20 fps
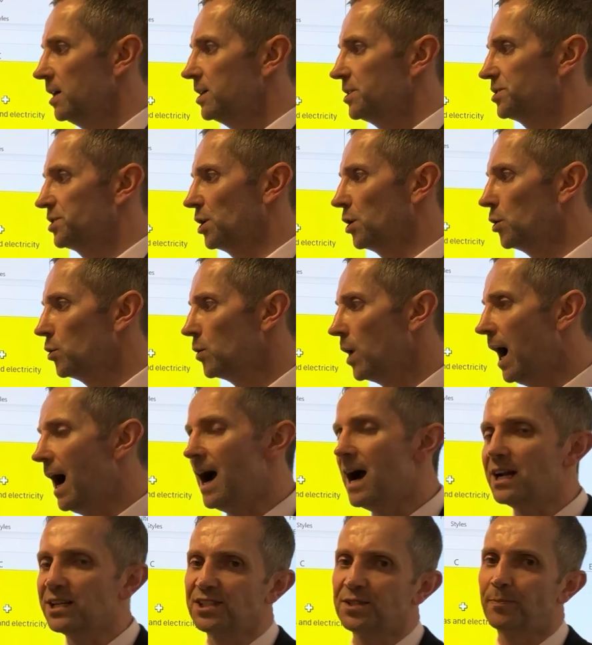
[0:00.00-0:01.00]
So
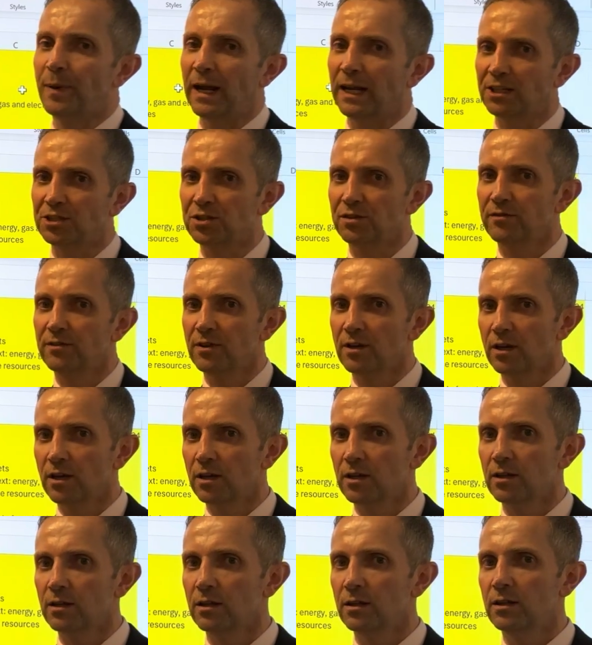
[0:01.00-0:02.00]
aspects of
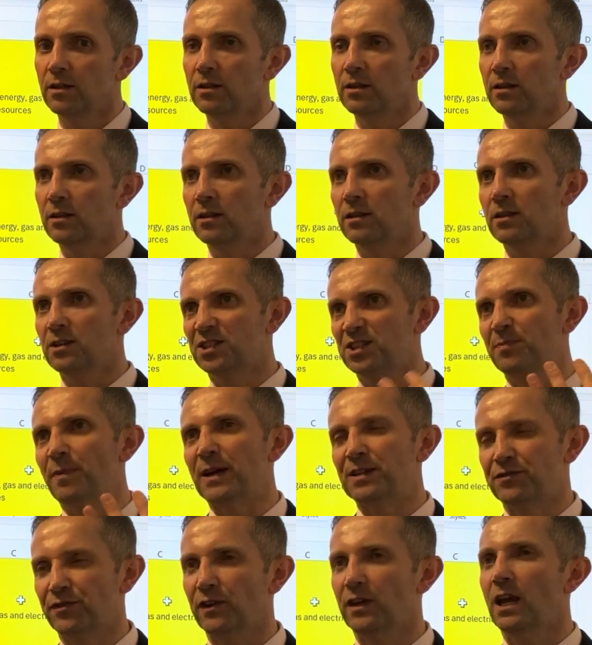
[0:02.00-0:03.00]
the, the
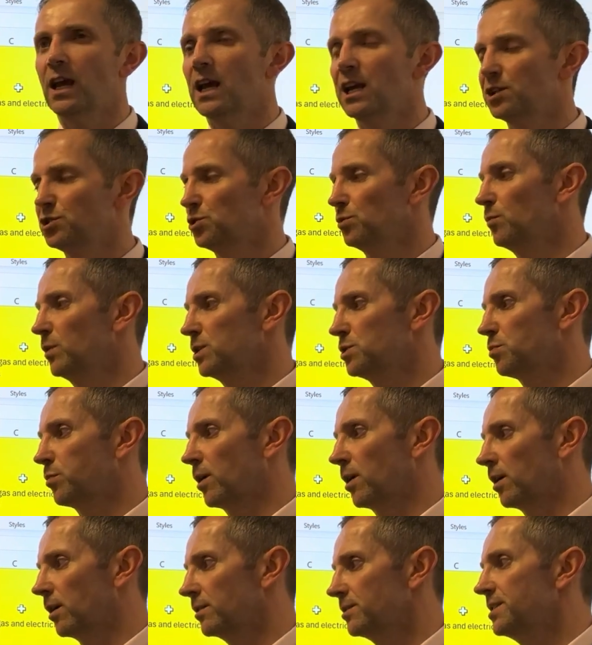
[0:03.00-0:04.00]
specification which
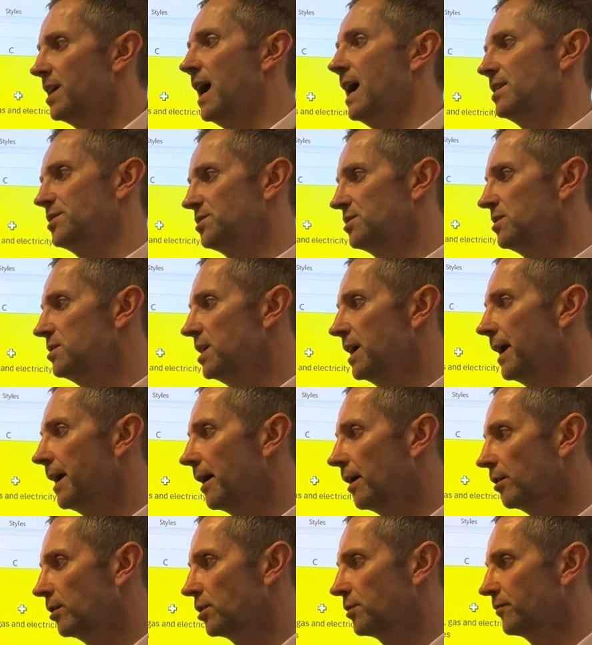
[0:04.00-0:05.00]
were tested
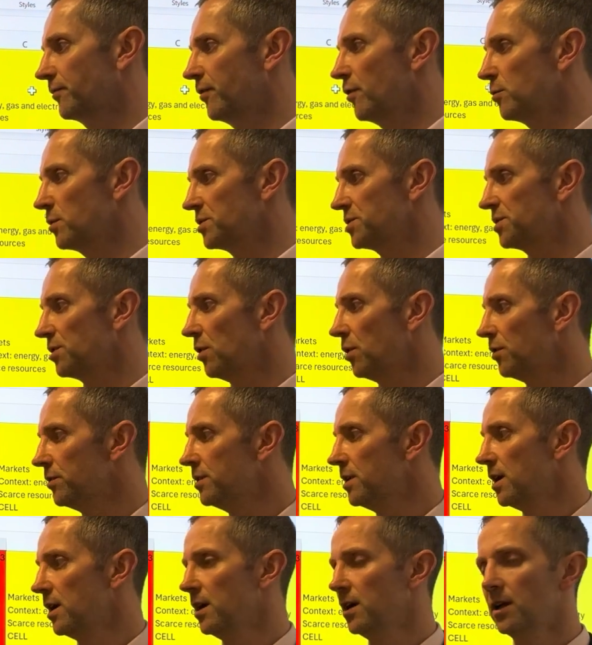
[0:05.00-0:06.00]
here focused
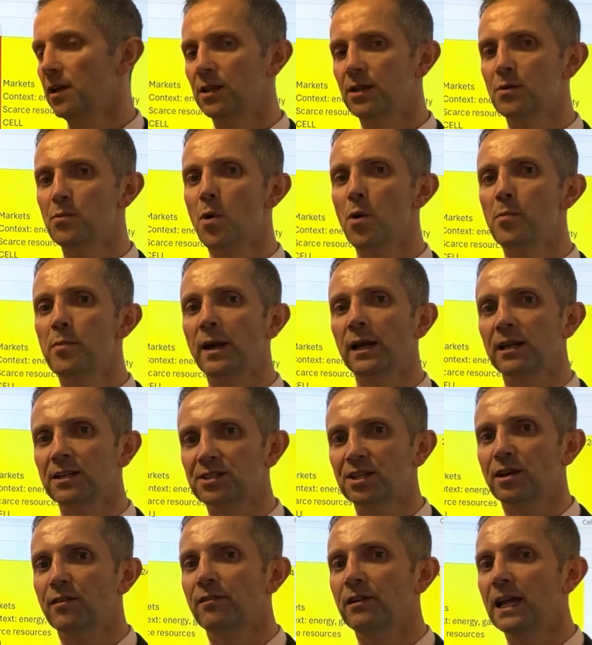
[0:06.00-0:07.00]
on the
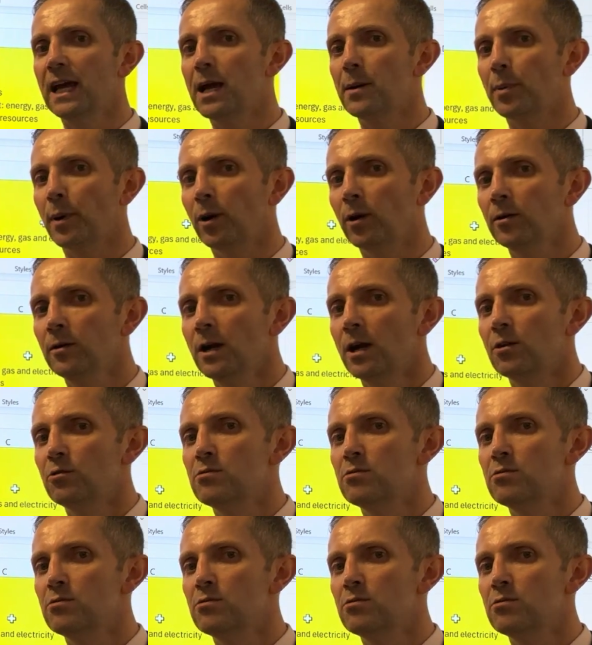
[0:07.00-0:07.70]
mobility of labour.